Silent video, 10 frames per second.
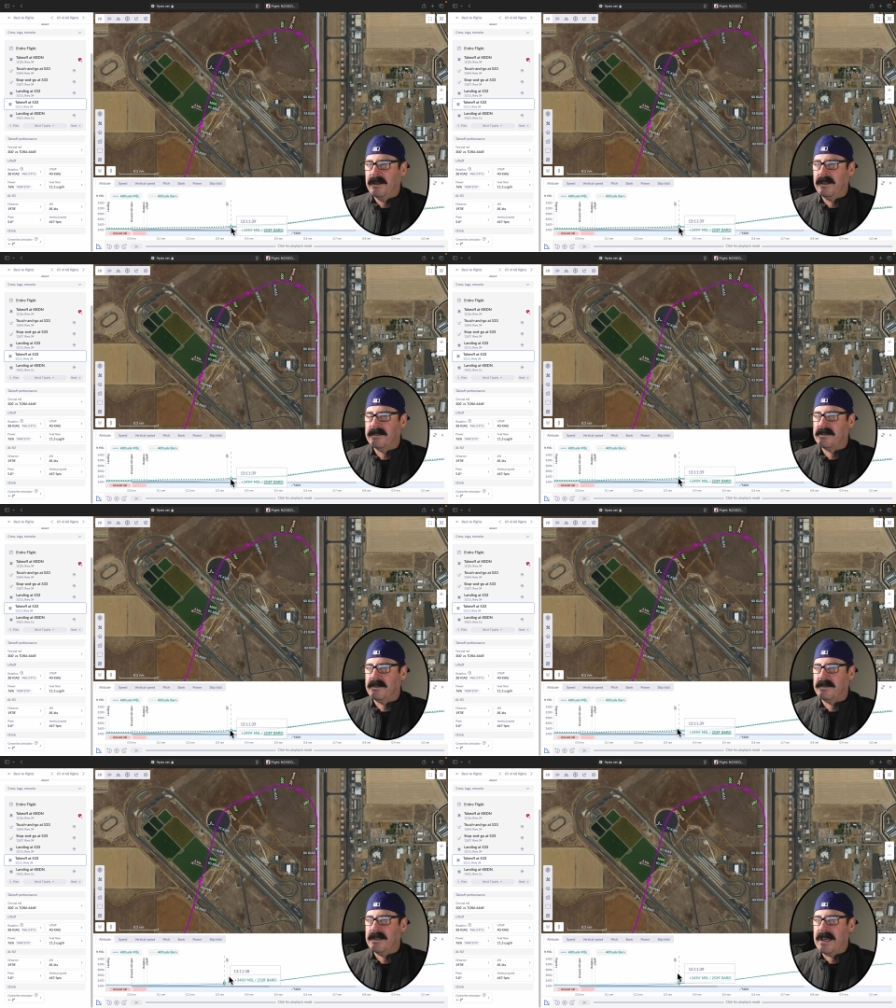And
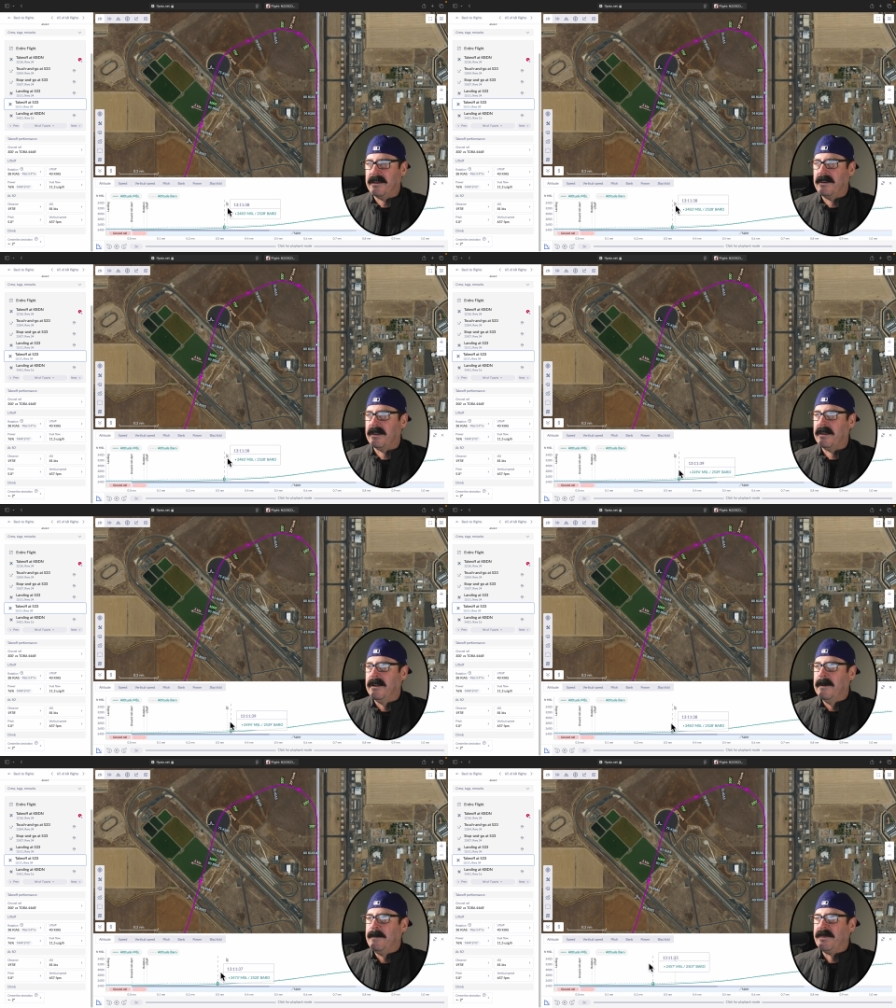so yeah, you can
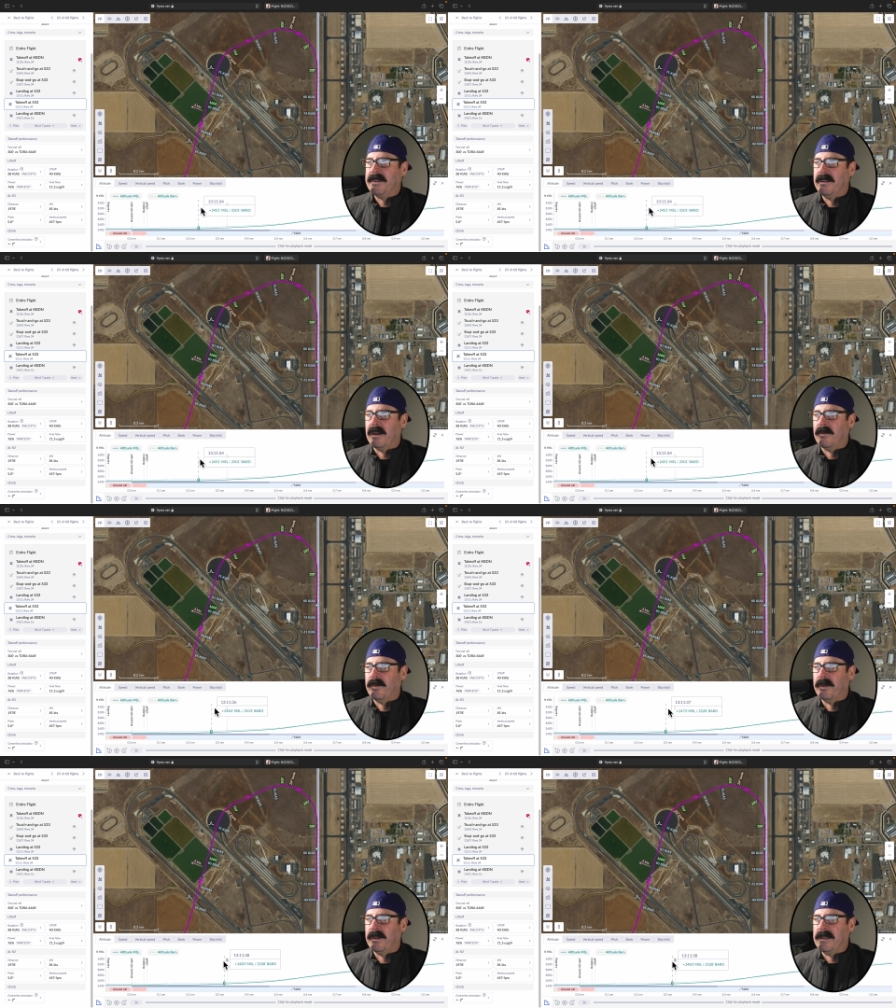uh,
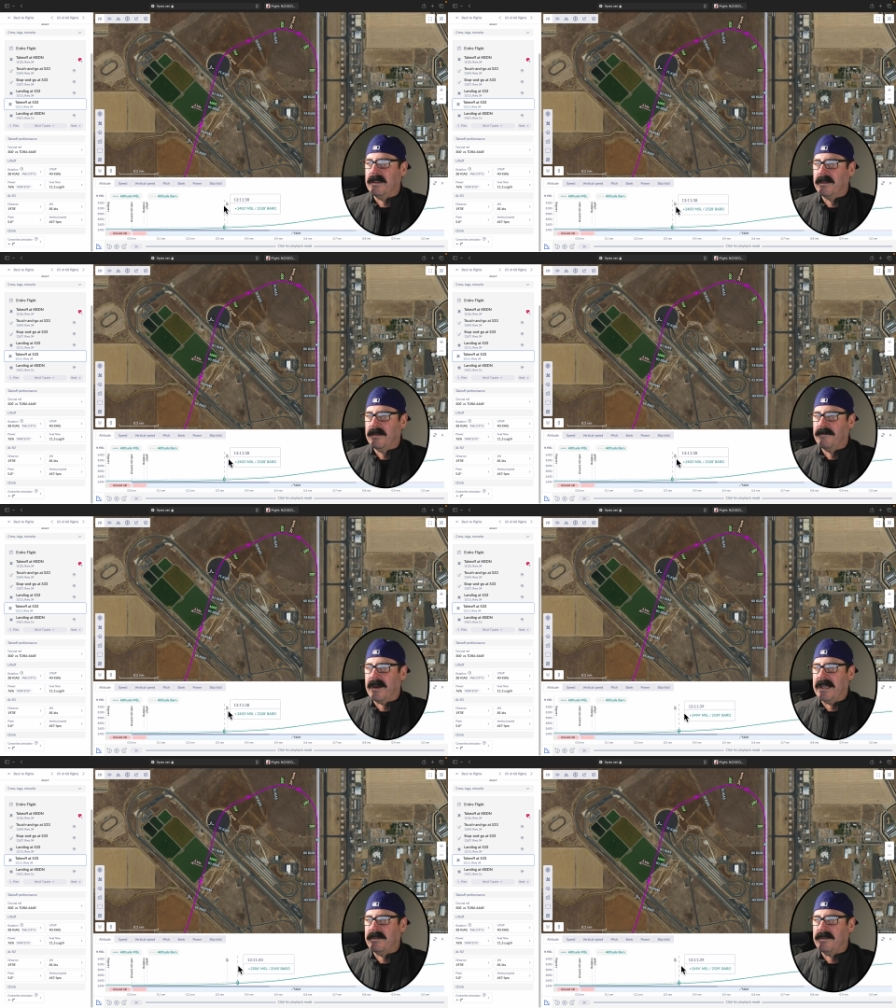really
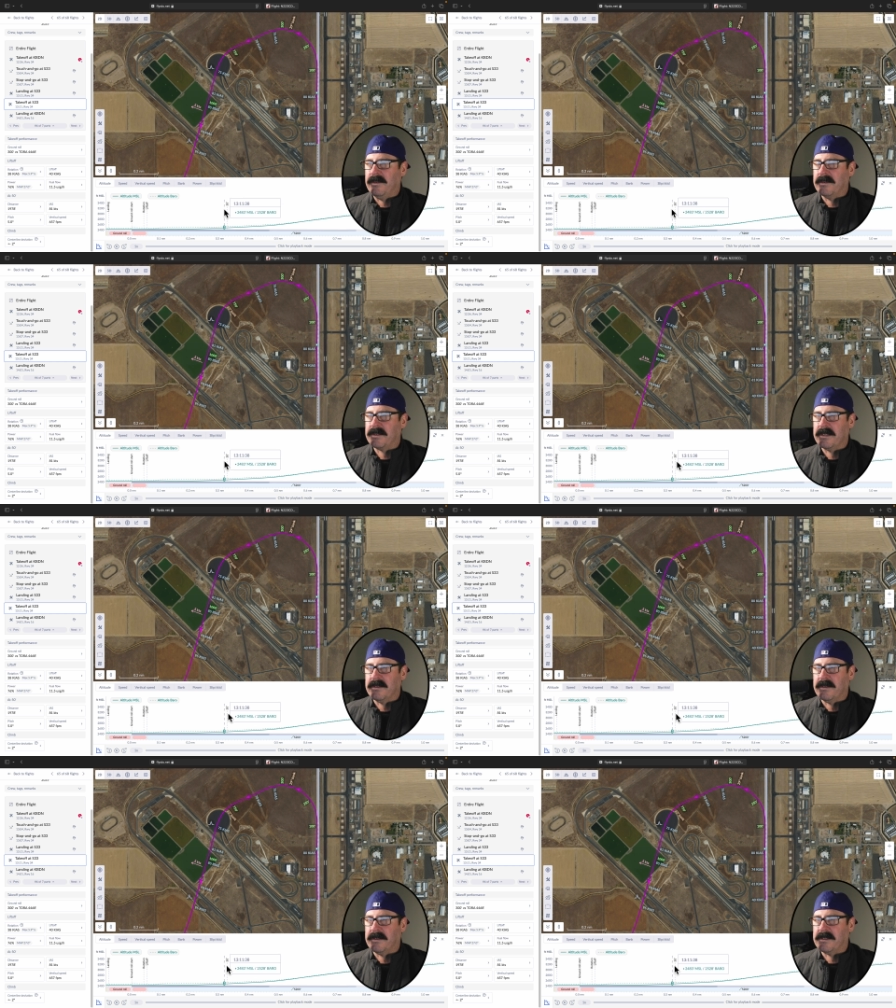fine tune your
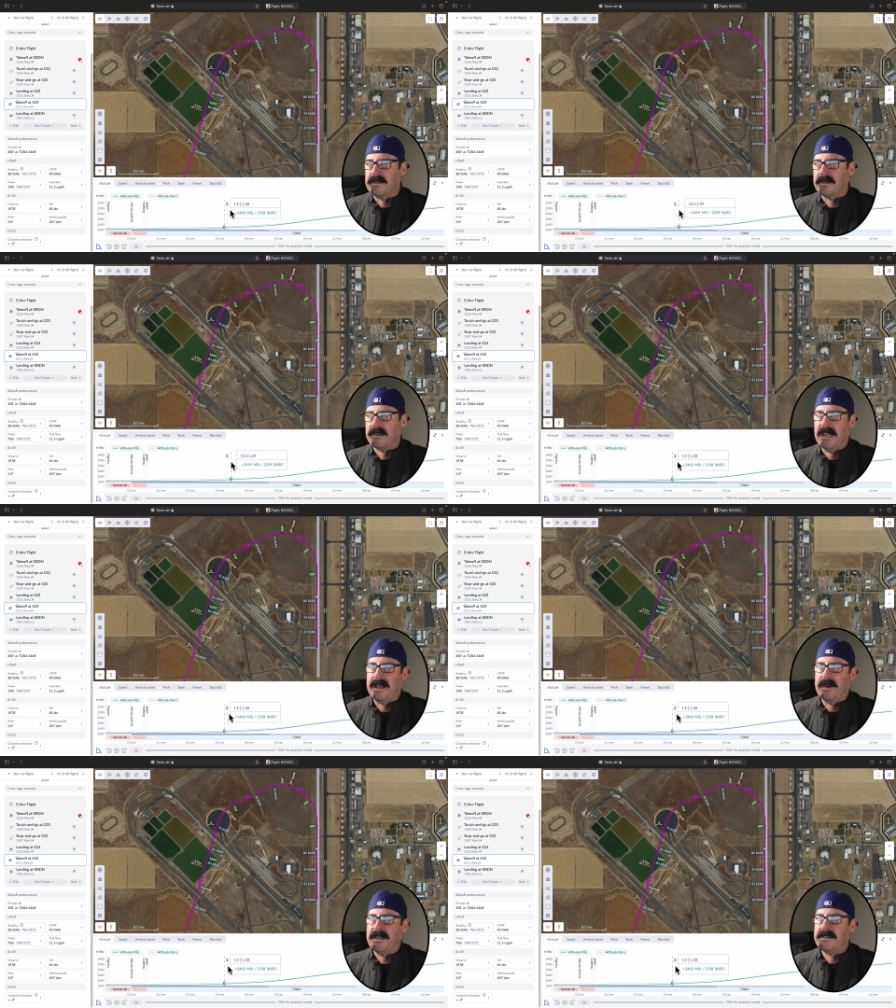skills and your
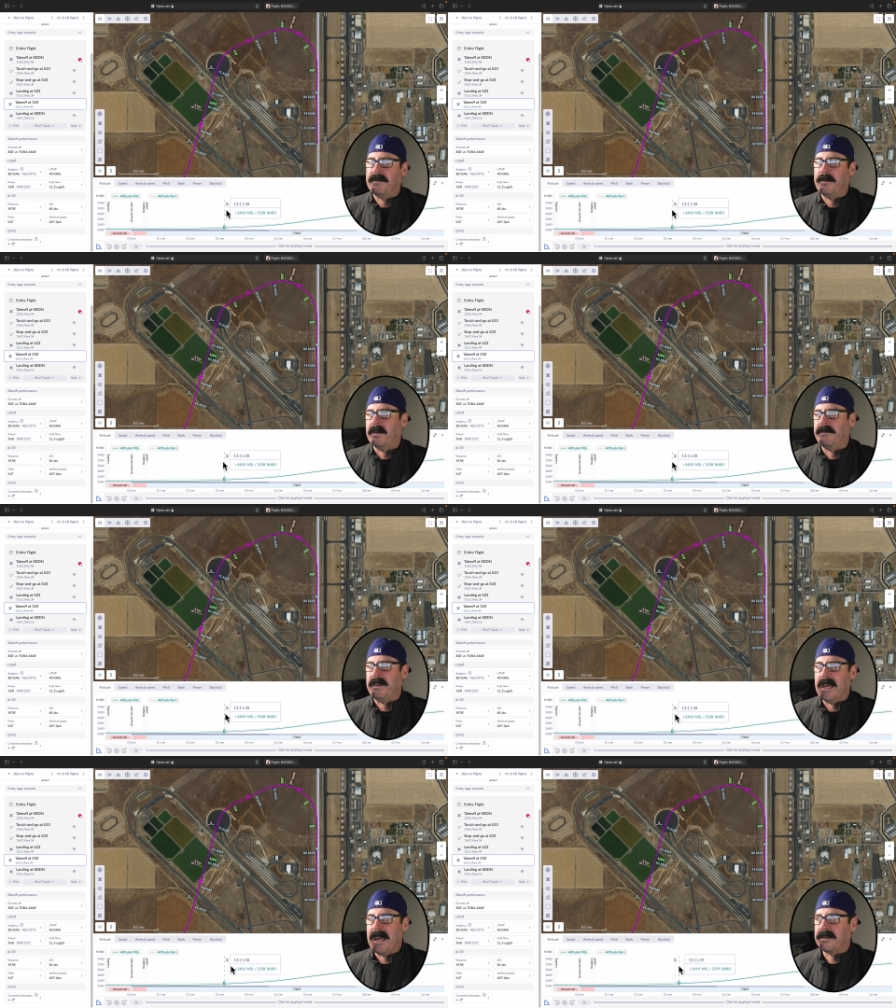climb rate, see if you're at
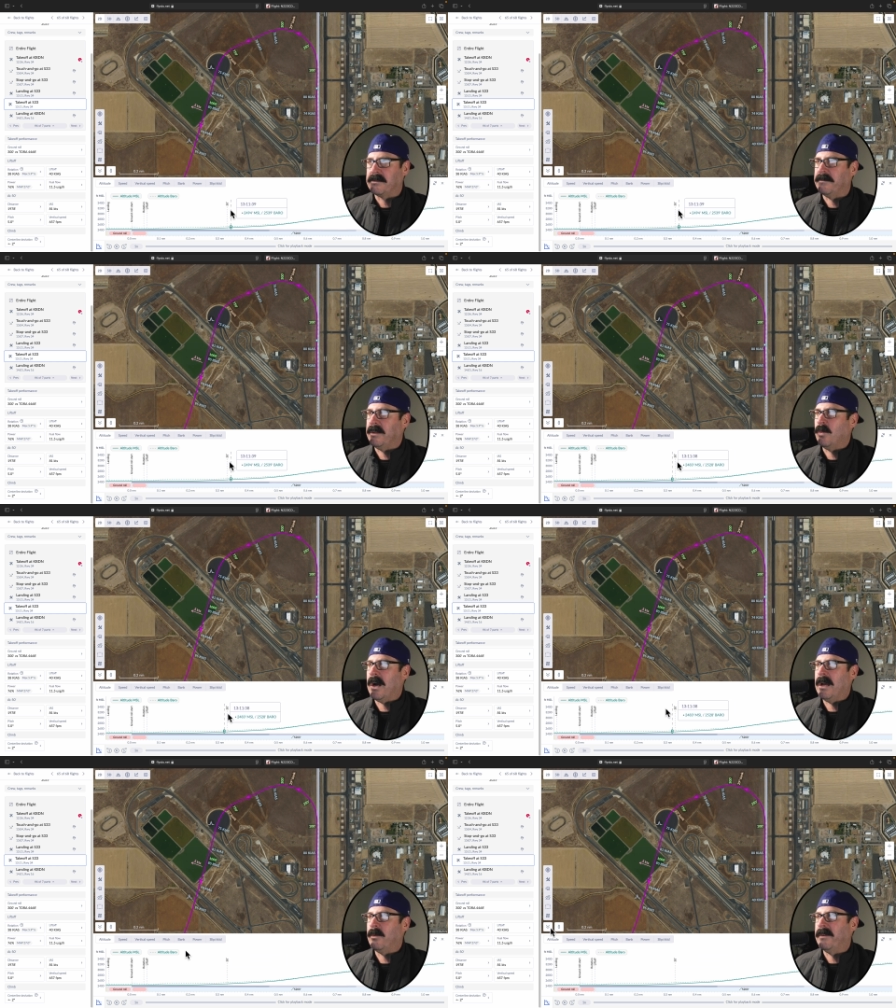VX or
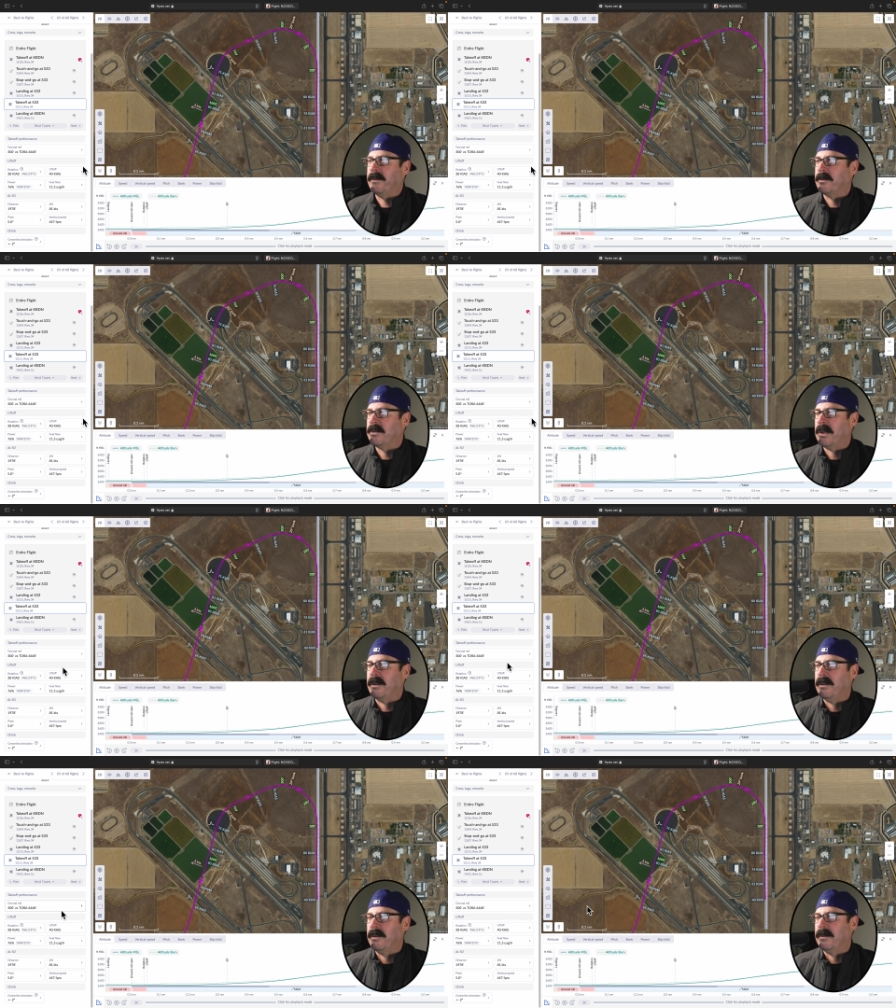VY, whatever you're trying
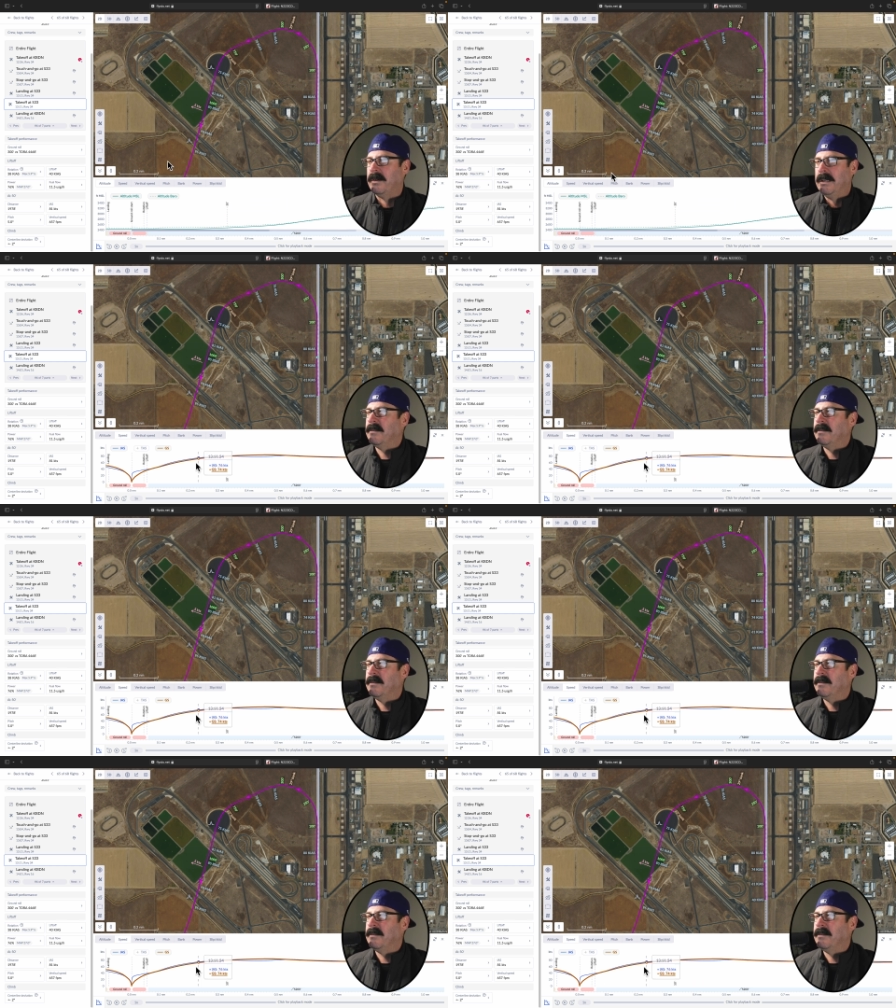to do.